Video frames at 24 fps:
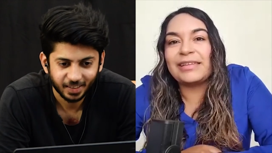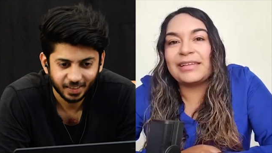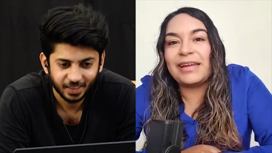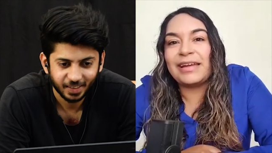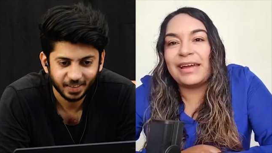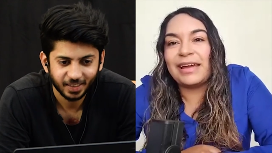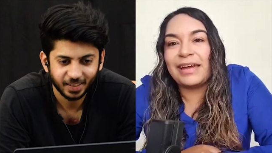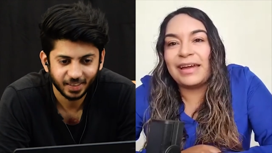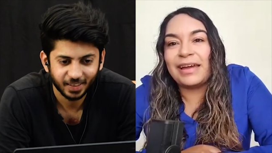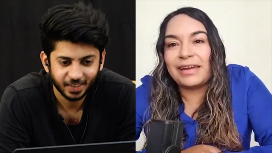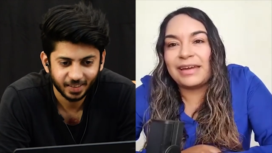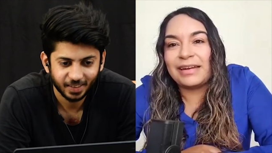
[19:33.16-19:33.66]

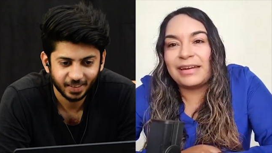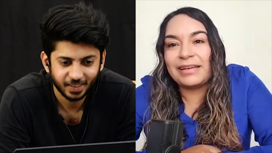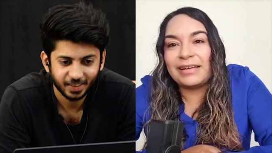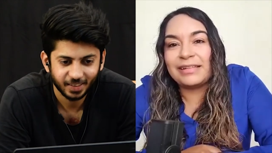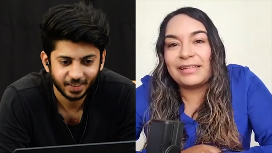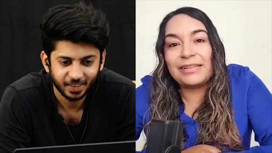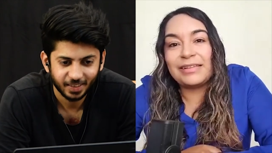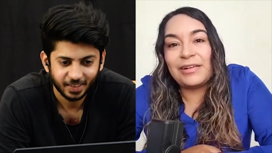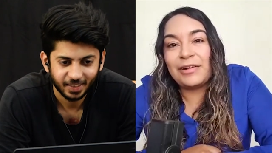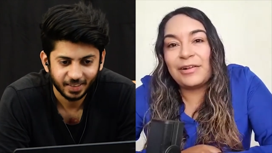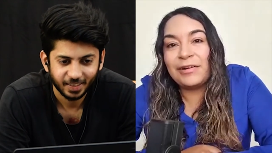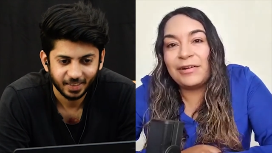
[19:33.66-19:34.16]
Speaker 1: that it's
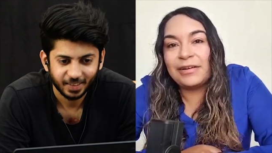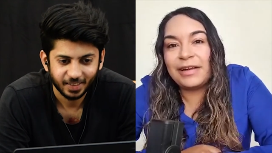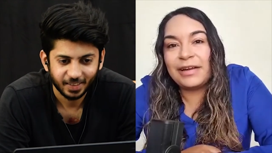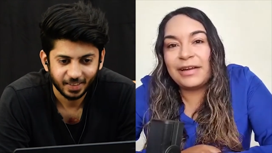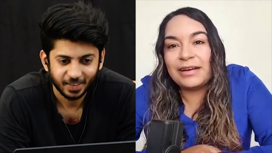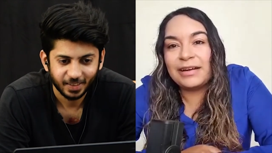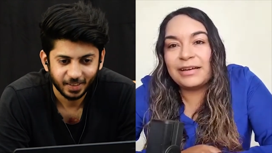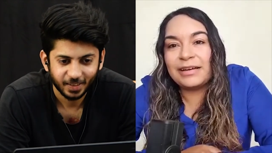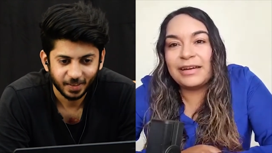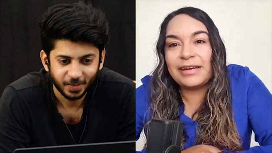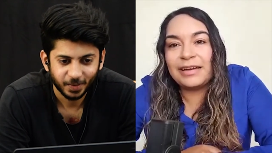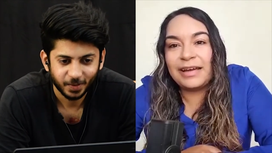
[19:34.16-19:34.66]
all kind of
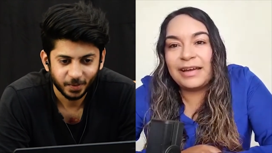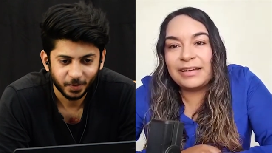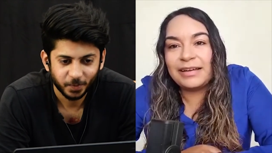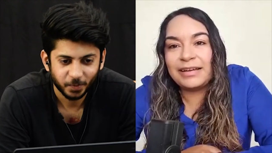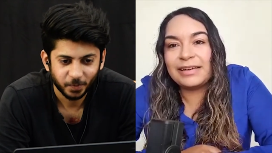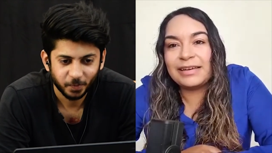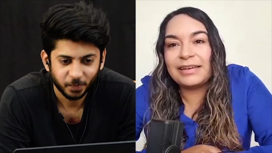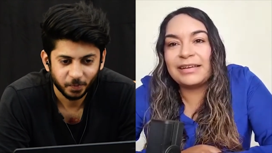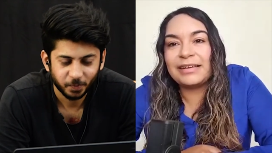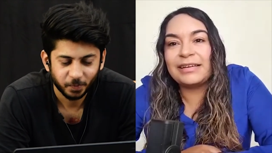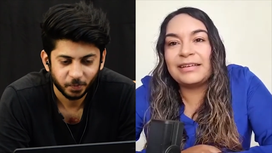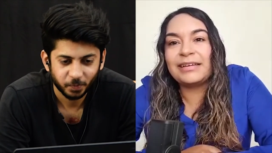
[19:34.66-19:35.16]
connected.
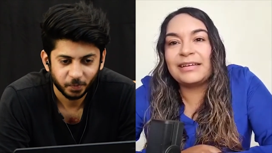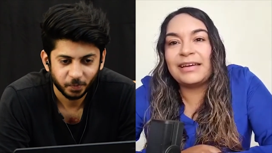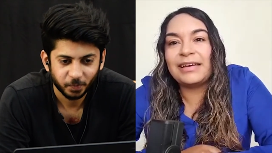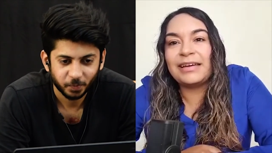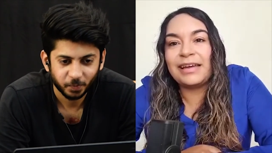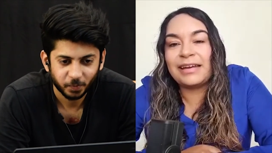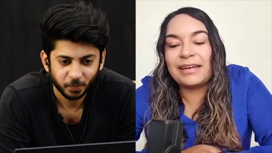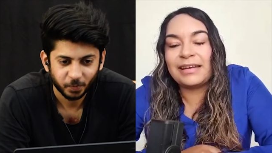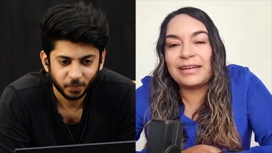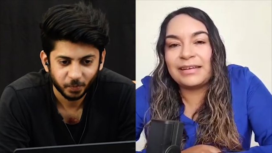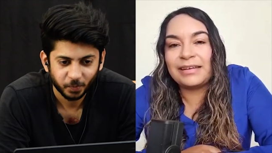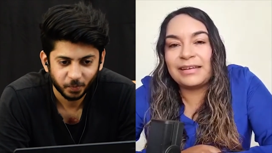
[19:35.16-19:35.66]

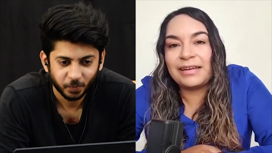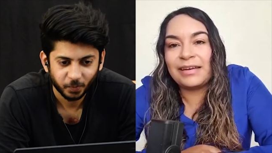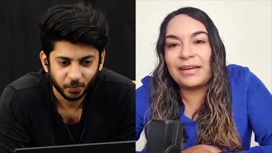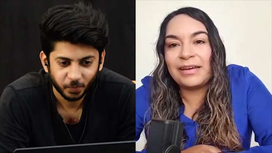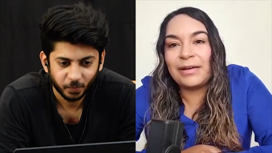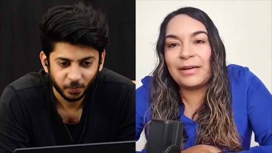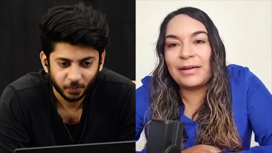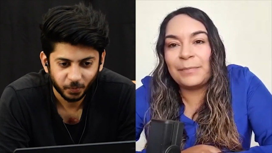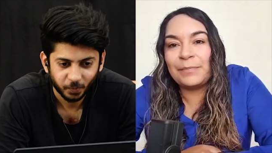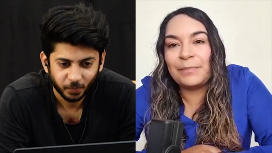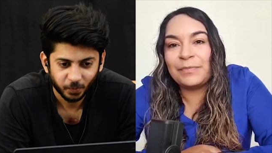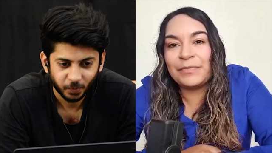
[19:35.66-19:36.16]
And
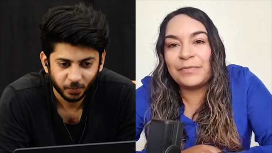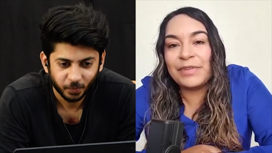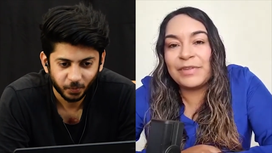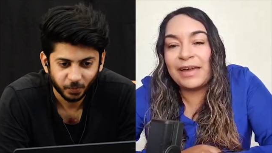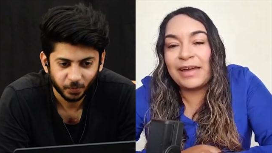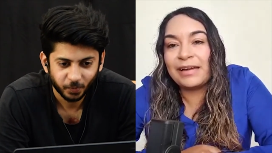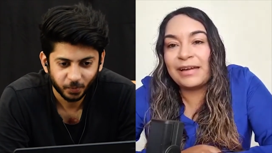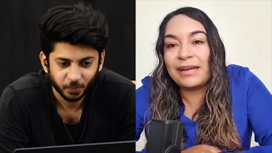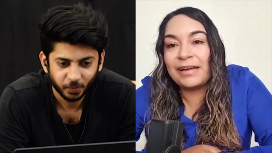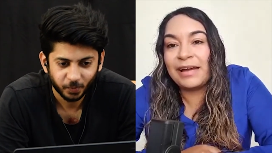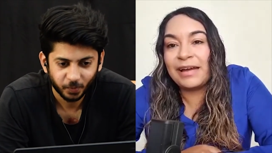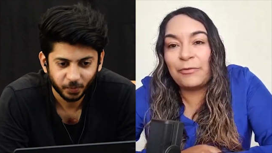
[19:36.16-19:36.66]

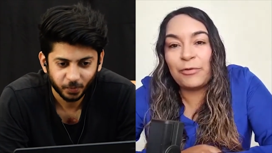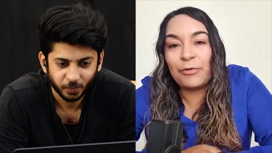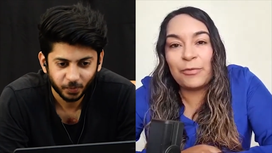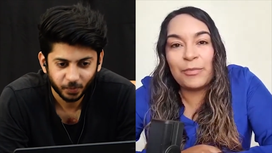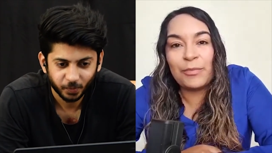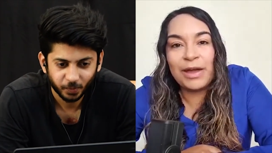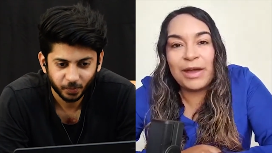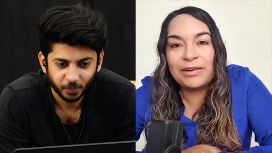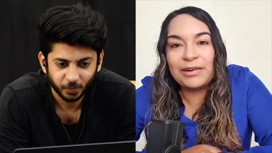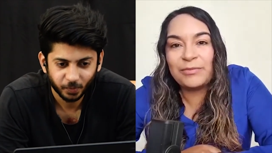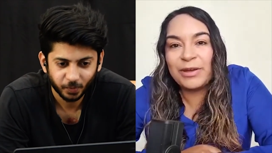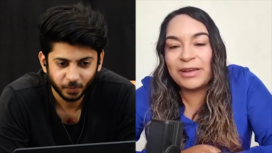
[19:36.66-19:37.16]
I remind
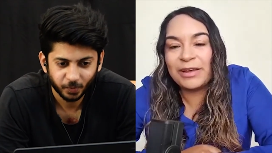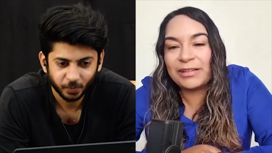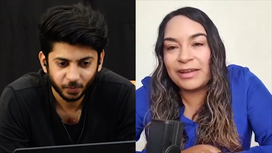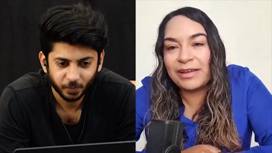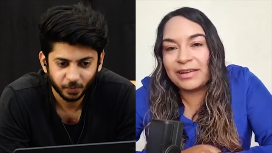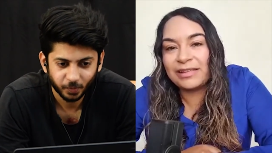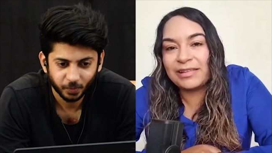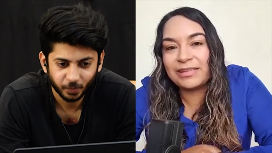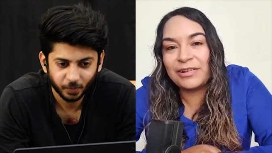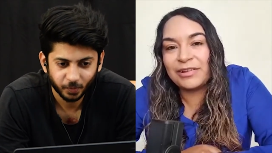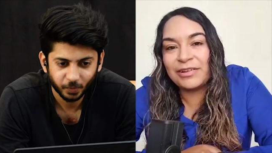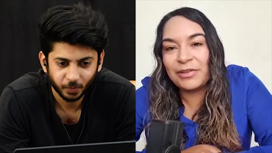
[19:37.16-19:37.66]
my clients
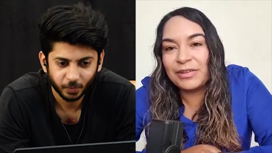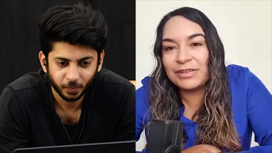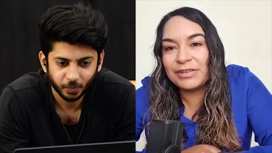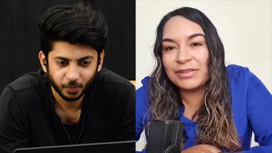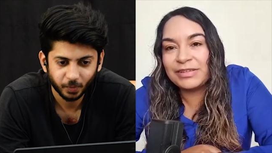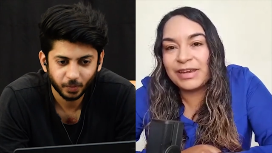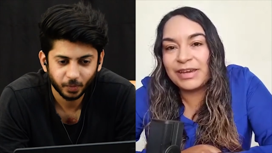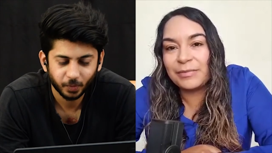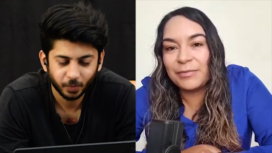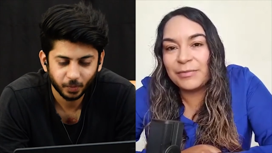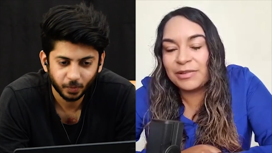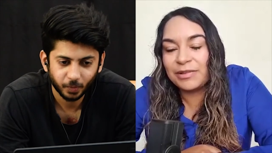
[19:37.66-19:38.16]
all the time,
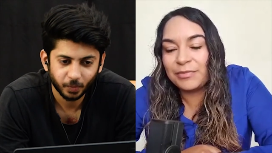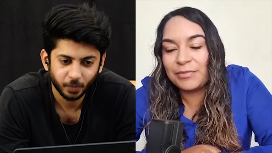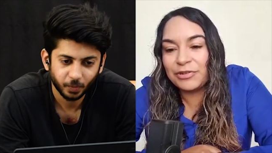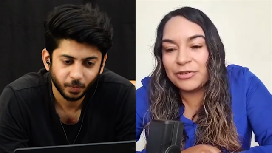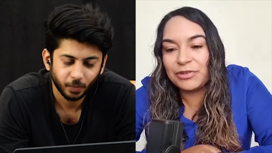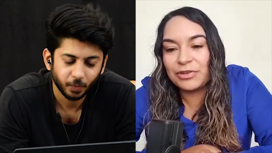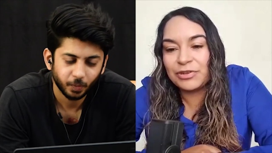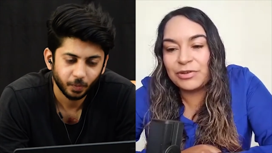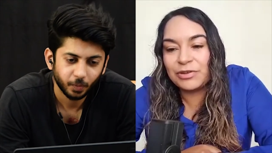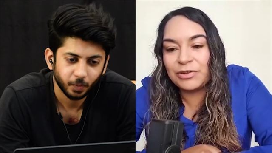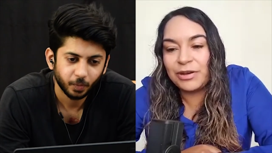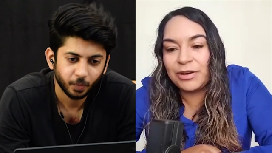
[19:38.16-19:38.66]
especially
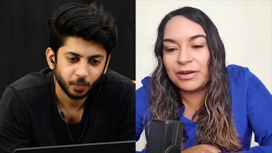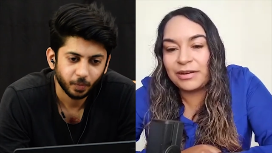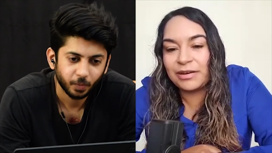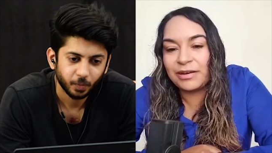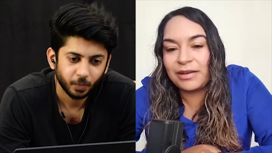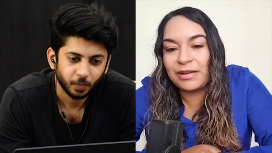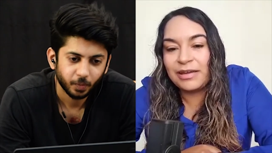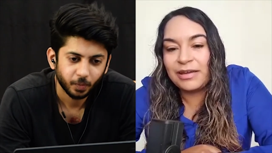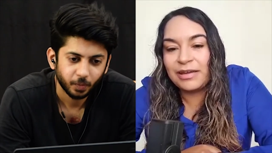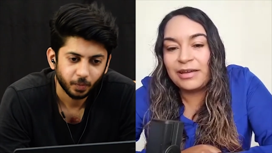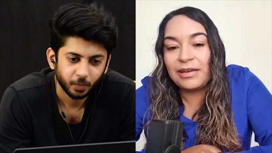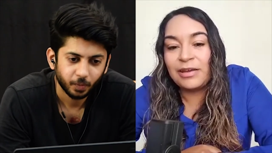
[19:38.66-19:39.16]
when
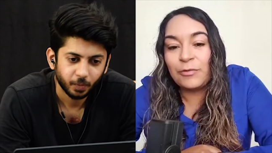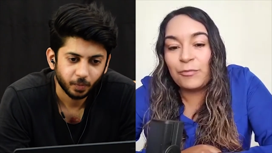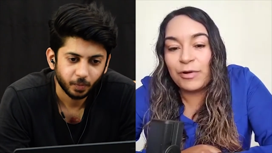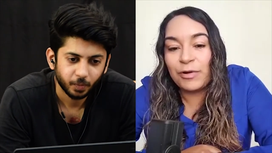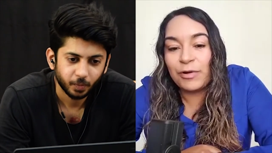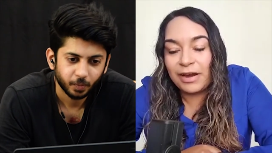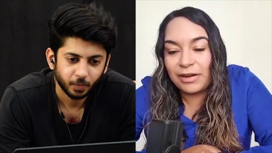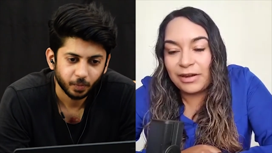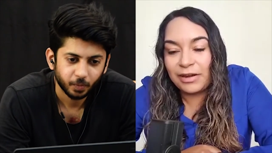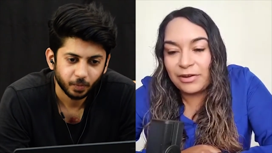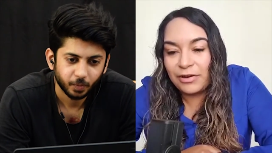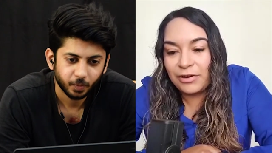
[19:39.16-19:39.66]
I
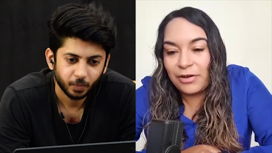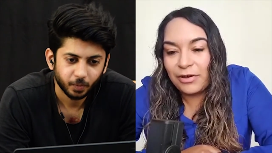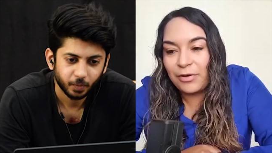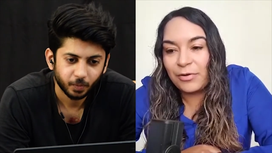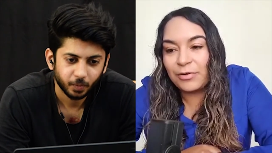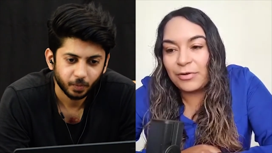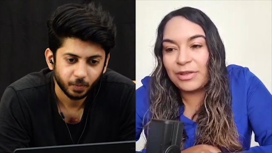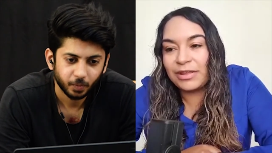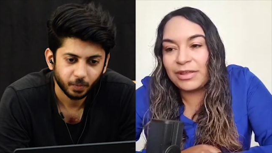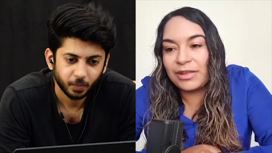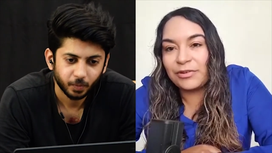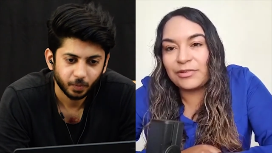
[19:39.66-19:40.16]
know that
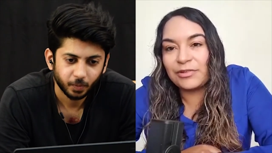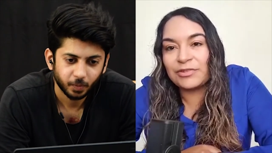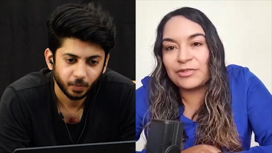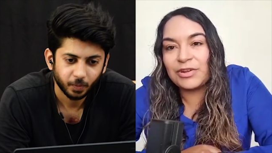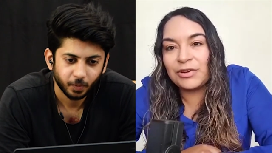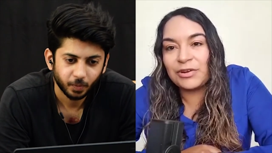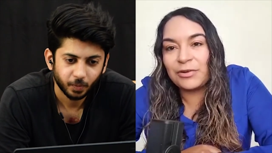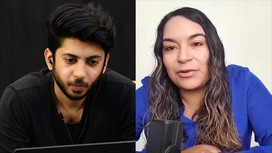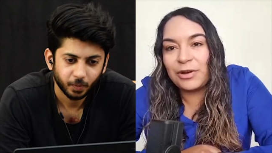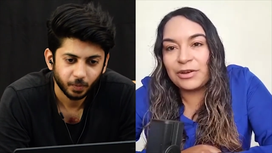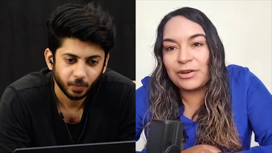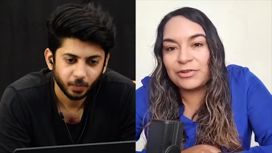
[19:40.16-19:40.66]
there's
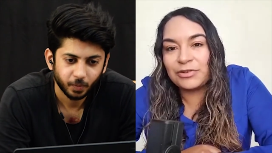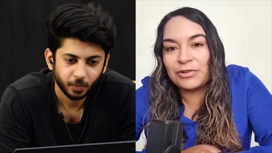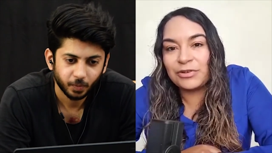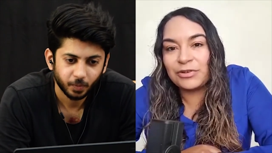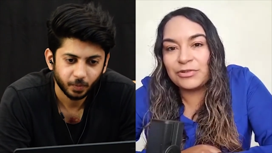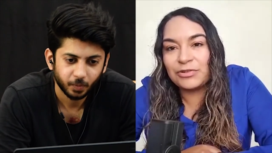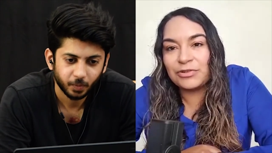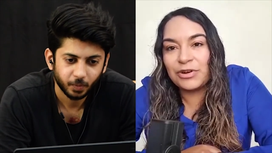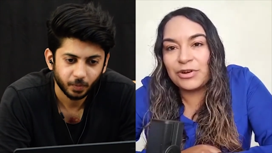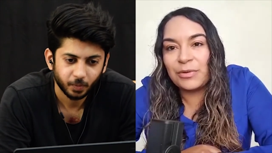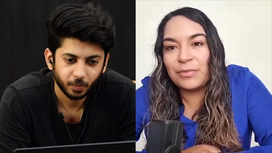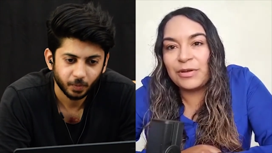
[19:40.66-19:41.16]
generational
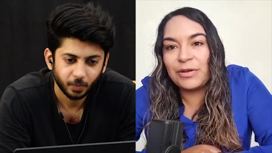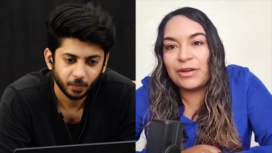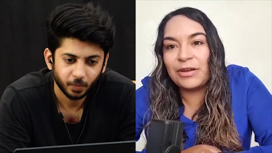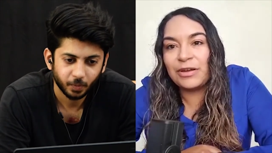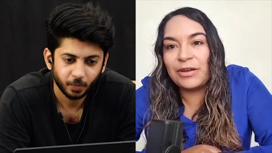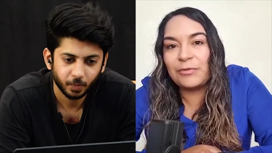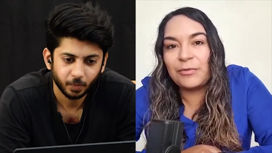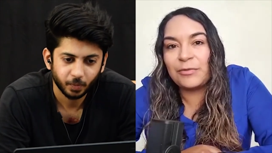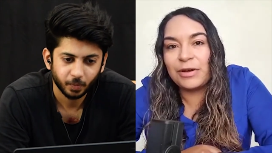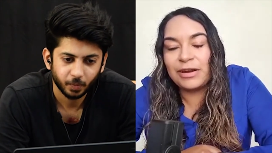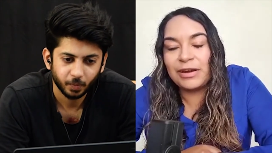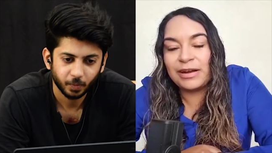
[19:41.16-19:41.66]
trauma,
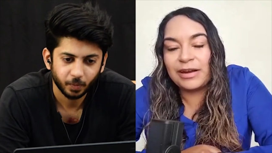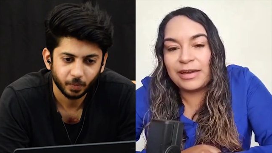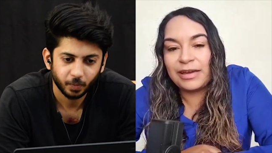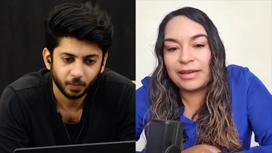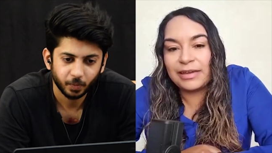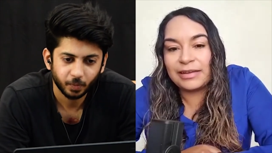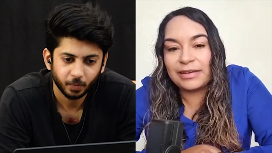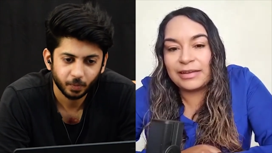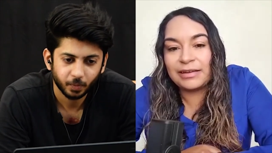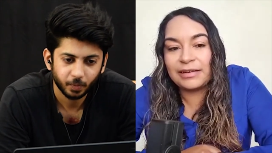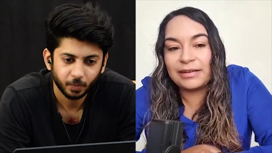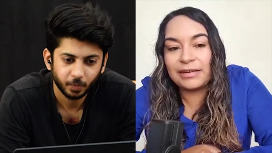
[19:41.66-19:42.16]
when I
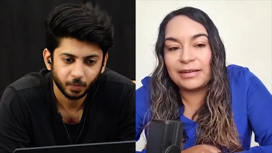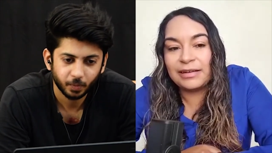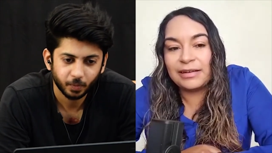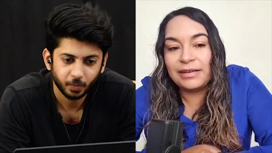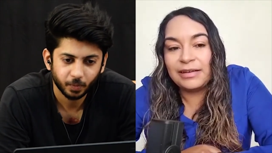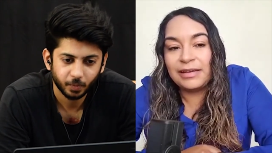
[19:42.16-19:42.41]
can